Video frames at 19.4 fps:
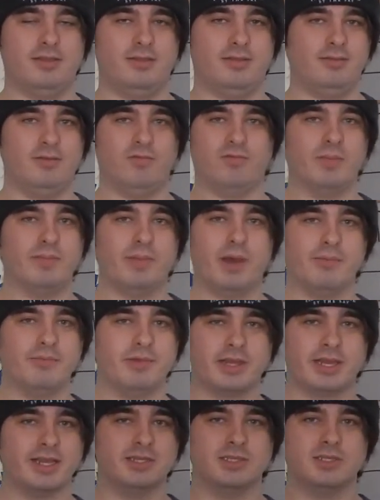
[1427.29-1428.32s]
the
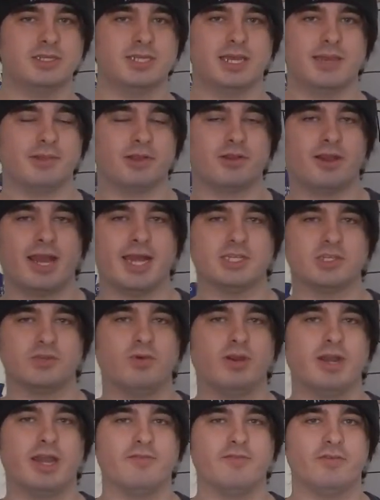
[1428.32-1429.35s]
Republicans, Democrats,
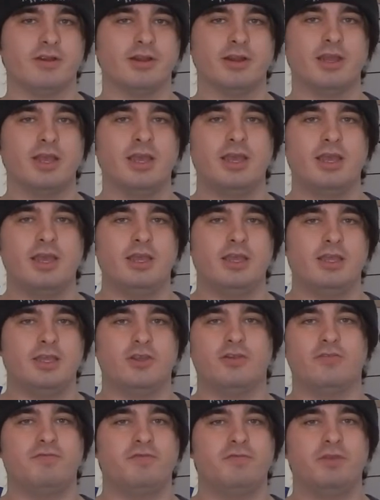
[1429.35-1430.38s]
whatever,
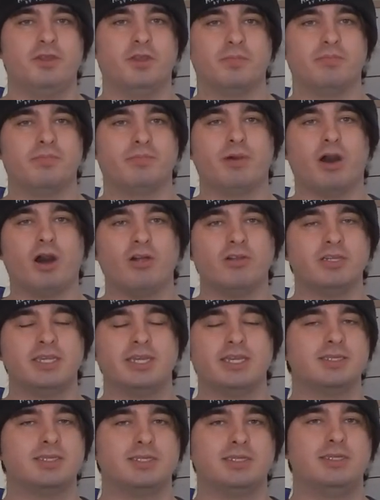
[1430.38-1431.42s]
your
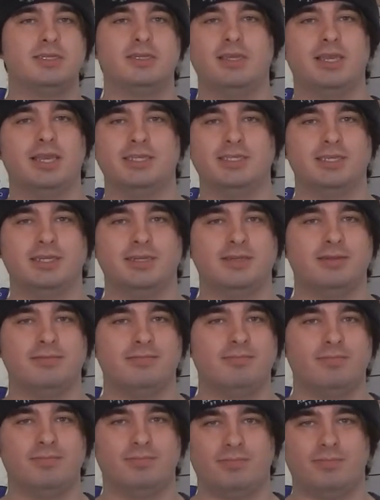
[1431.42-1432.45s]
politics isn't
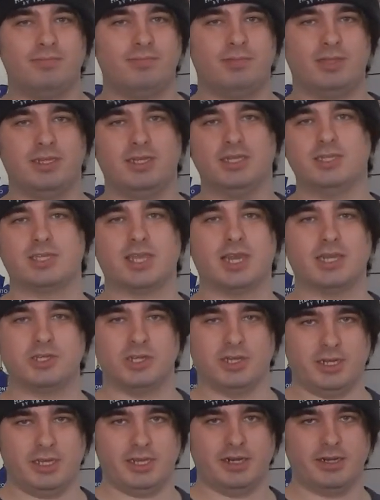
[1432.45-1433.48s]
the
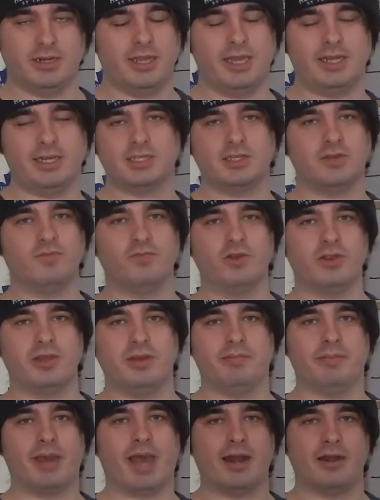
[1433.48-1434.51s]
discussion here. It doesn't really
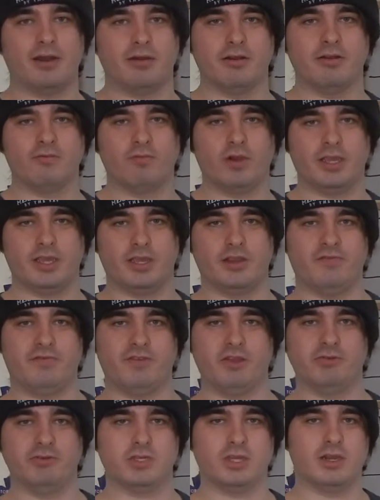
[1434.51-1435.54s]
matter what your
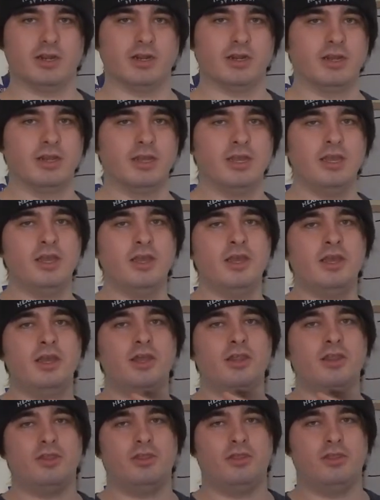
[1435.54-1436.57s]
views are.
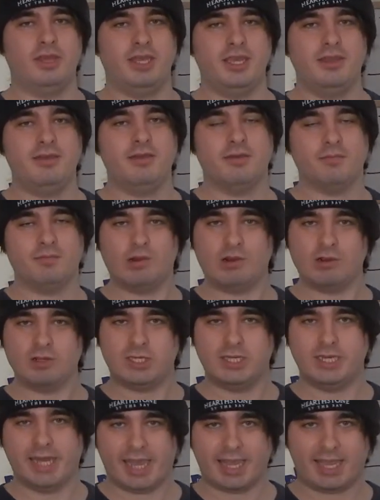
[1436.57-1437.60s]
The
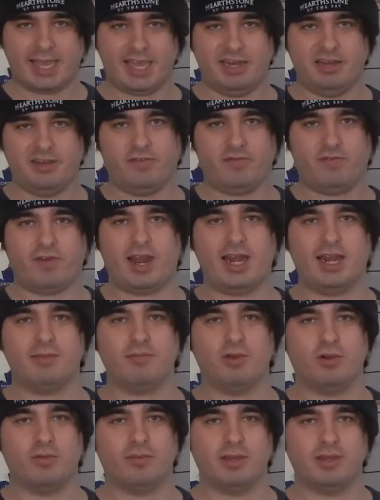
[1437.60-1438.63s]
most decade-defining
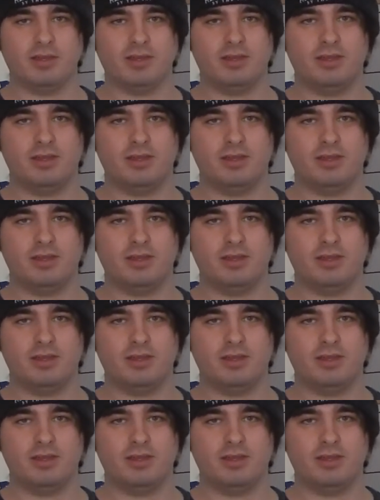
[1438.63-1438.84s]
moment